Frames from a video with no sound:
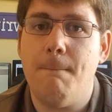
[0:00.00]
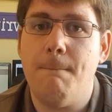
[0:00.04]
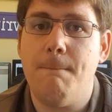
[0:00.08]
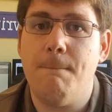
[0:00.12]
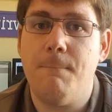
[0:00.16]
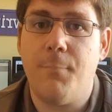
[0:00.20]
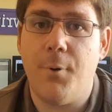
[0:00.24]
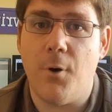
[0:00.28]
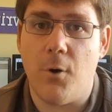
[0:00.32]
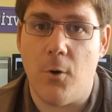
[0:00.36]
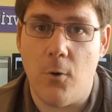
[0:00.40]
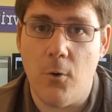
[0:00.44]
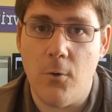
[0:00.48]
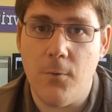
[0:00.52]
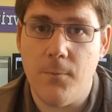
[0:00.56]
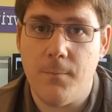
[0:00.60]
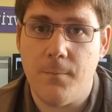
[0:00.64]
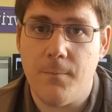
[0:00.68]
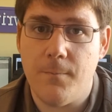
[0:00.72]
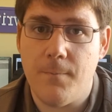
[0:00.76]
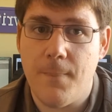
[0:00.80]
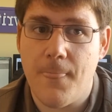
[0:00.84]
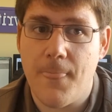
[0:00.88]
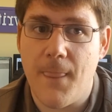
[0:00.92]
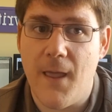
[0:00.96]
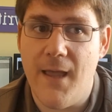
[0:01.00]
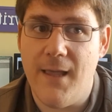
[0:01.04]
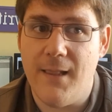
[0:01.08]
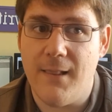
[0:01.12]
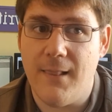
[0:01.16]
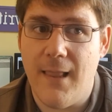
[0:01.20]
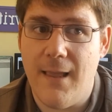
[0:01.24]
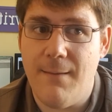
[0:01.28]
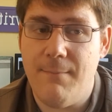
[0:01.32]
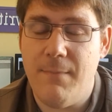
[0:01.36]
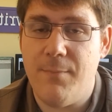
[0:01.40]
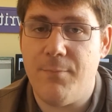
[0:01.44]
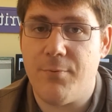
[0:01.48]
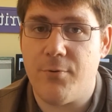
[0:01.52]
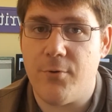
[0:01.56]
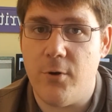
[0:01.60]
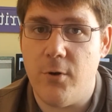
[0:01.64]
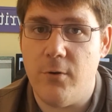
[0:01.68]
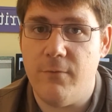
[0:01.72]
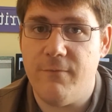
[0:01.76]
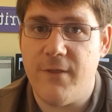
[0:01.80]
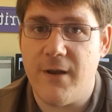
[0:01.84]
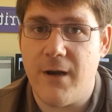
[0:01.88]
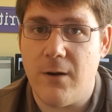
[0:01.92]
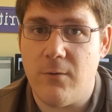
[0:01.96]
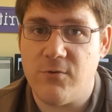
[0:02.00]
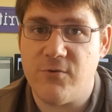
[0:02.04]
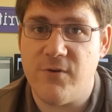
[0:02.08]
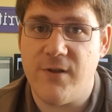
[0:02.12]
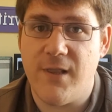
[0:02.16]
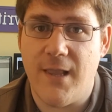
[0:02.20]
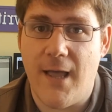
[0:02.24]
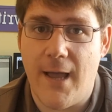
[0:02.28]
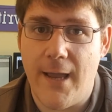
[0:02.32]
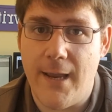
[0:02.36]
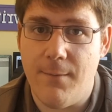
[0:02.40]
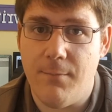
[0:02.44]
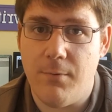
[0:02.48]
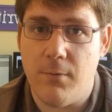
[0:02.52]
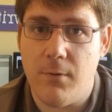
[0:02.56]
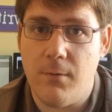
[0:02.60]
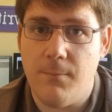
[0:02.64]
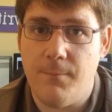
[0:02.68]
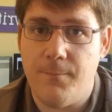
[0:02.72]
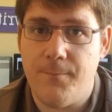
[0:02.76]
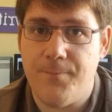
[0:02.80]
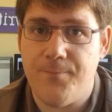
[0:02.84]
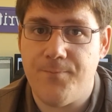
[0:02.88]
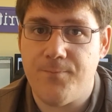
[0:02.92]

but it let me prove that I was reliable,